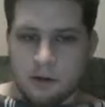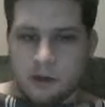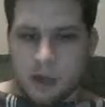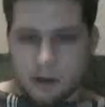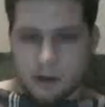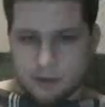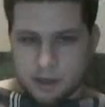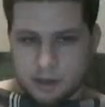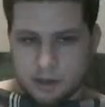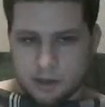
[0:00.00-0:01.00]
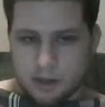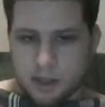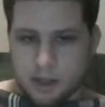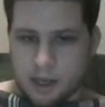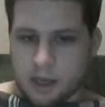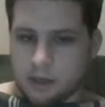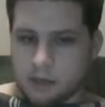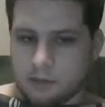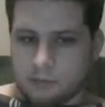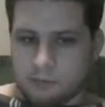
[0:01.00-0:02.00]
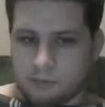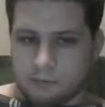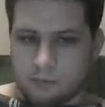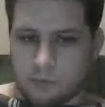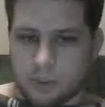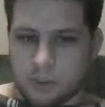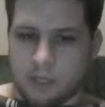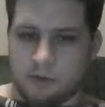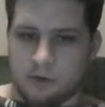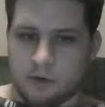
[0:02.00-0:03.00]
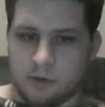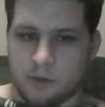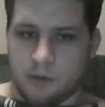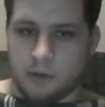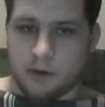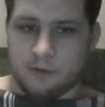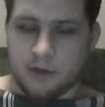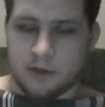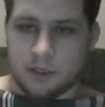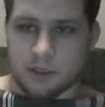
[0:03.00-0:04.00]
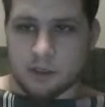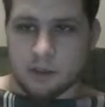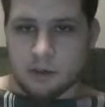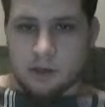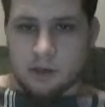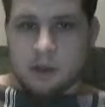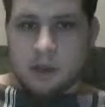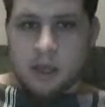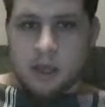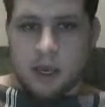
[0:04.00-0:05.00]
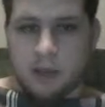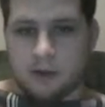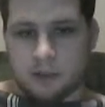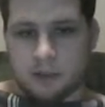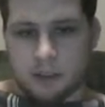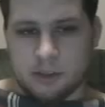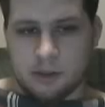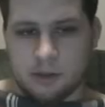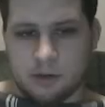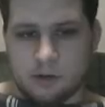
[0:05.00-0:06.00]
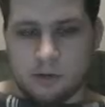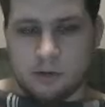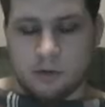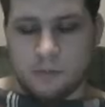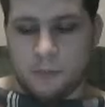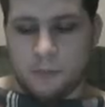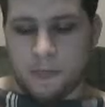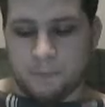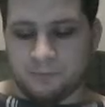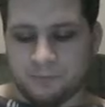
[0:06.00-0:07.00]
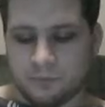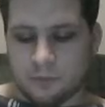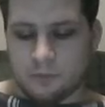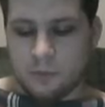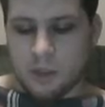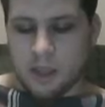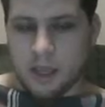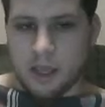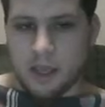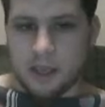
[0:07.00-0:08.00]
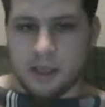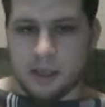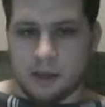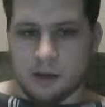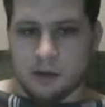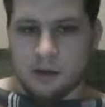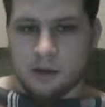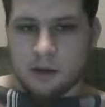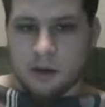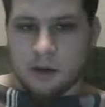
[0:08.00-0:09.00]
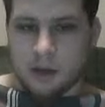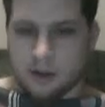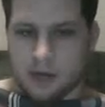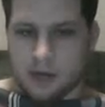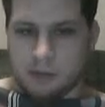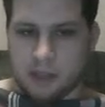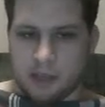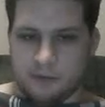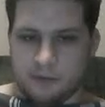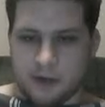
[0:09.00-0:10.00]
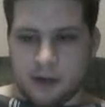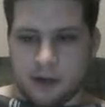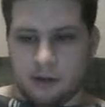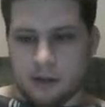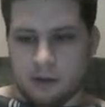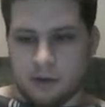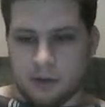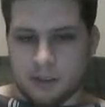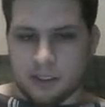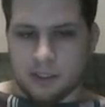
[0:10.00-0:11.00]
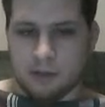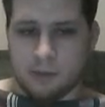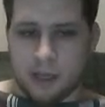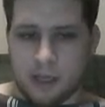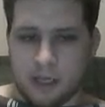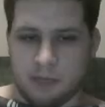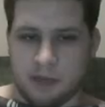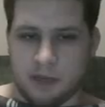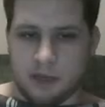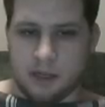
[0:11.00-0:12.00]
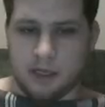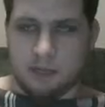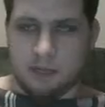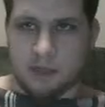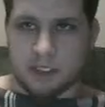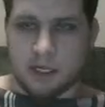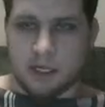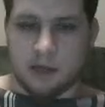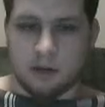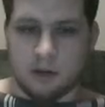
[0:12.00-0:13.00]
out there that will give you 2.1 features. And there's also a another APK file that with some ADB shell